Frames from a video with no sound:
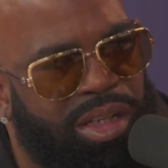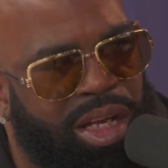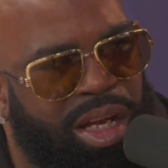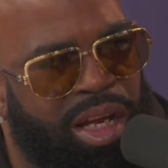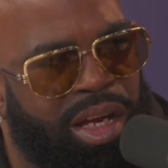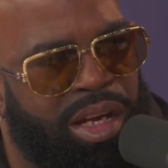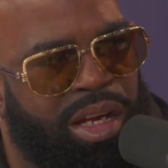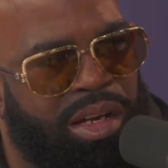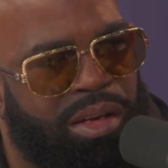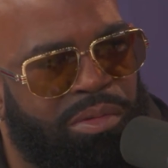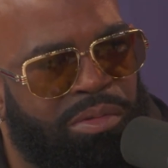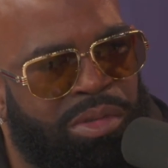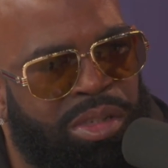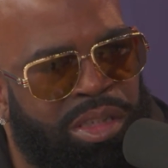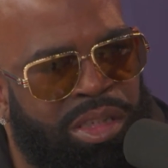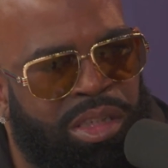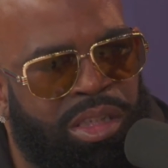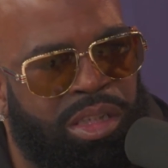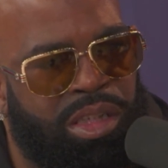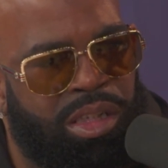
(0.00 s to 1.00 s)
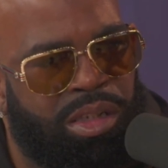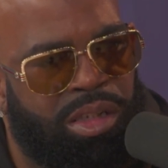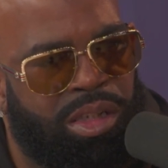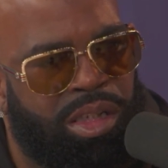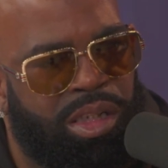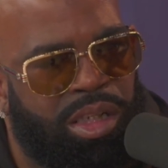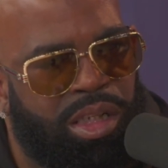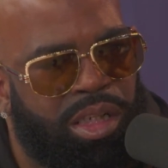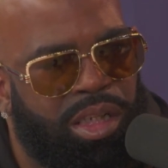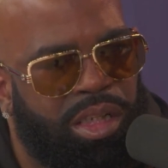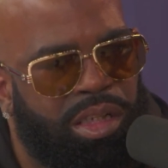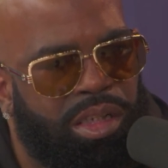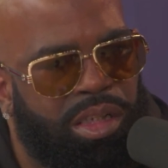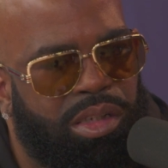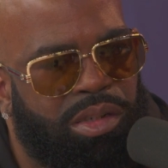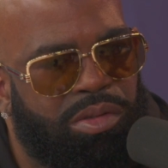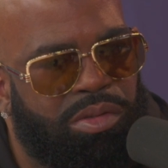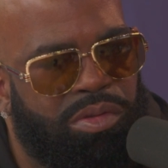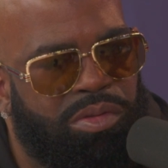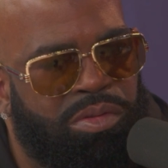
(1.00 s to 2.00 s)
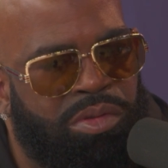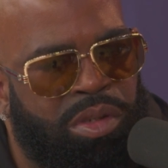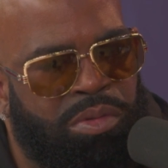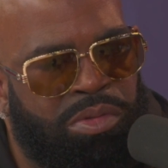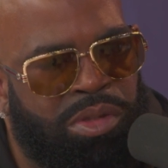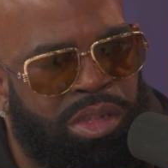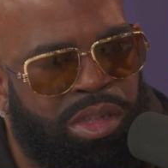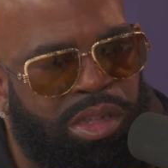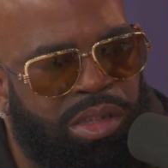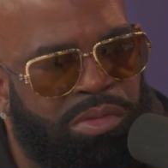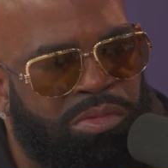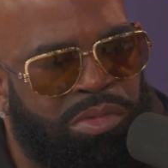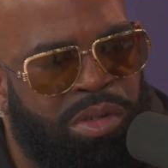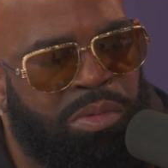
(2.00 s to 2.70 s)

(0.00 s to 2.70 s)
What was